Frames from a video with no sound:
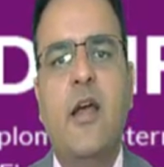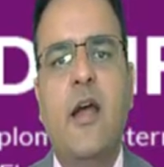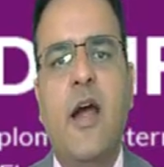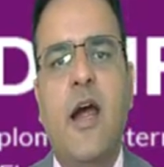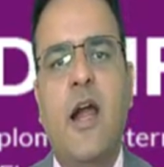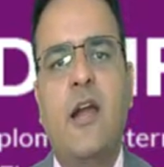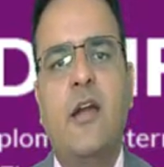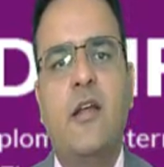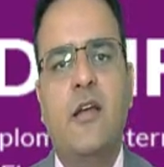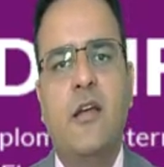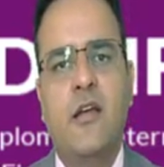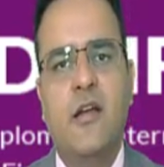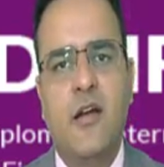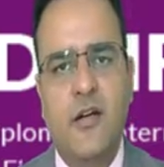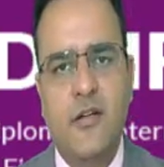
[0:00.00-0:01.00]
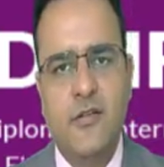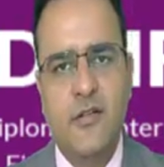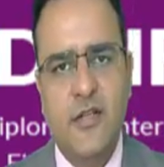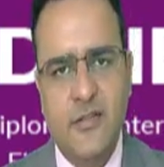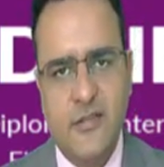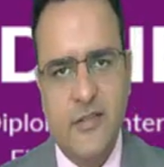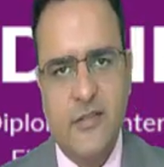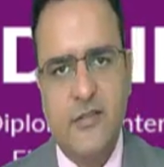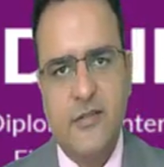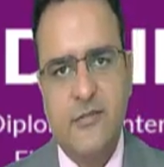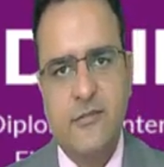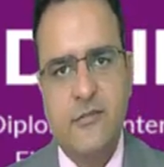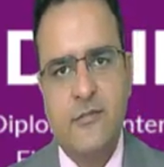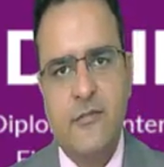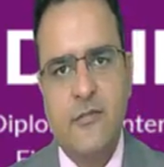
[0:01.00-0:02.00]
and contingent assets.
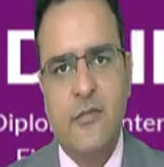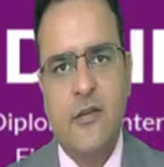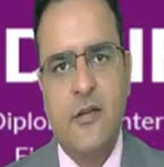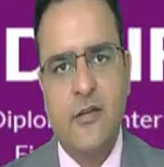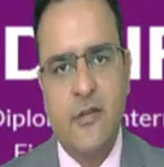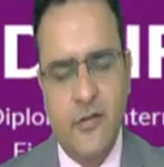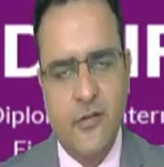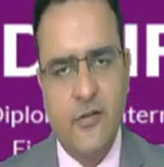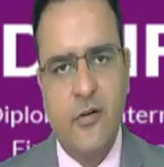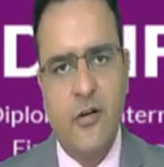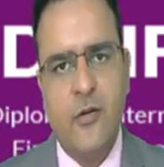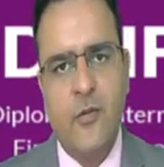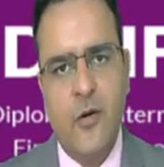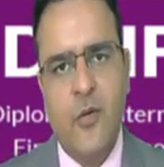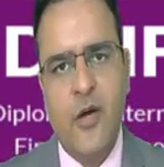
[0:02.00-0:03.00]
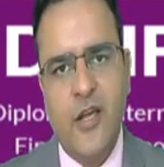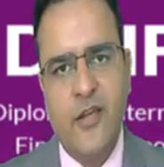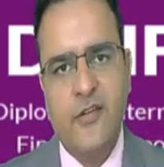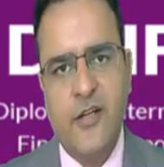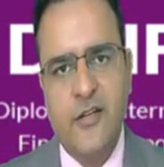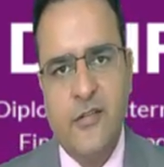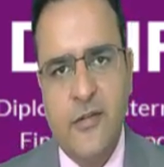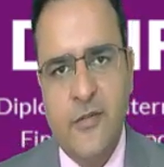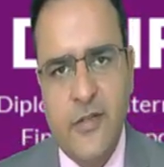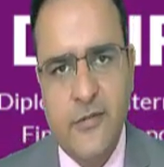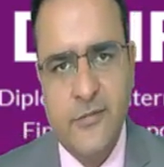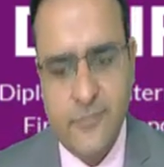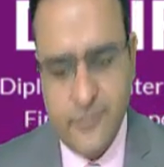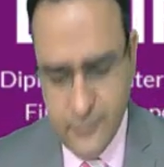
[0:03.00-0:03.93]
This is all about IAS 37.